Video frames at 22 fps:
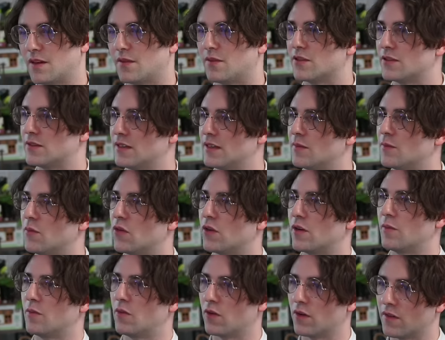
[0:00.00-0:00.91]
we're like, seeing more
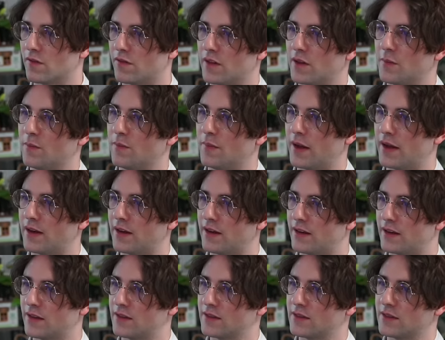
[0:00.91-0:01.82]
and more of them
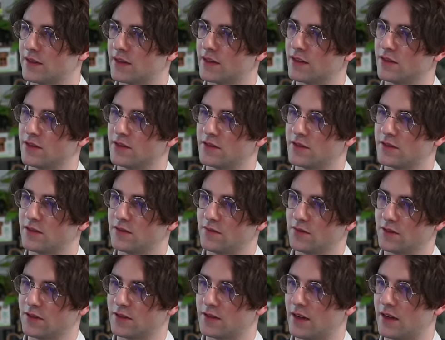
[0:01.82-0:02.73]
banning stickers yeah,
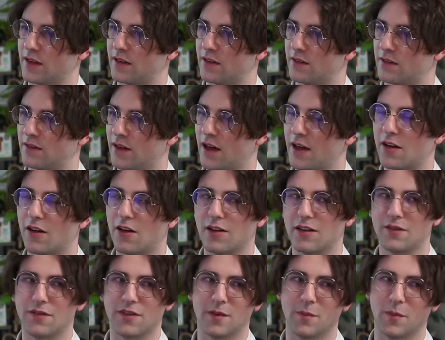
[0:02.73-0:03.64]
for sale. Not all
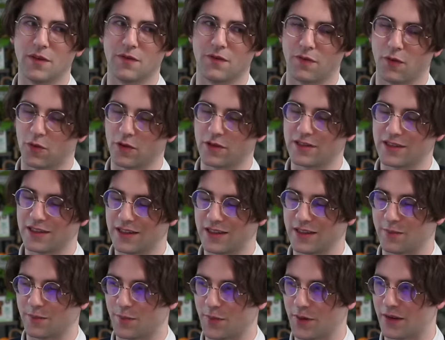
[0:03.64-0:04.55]
of them enforce
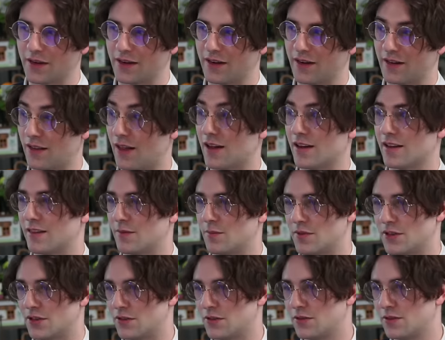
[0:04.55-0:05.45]
it, but a lot of them
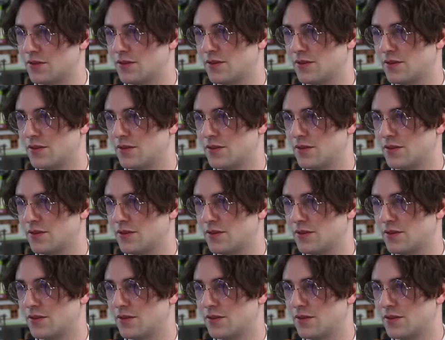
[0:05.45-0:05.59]
do.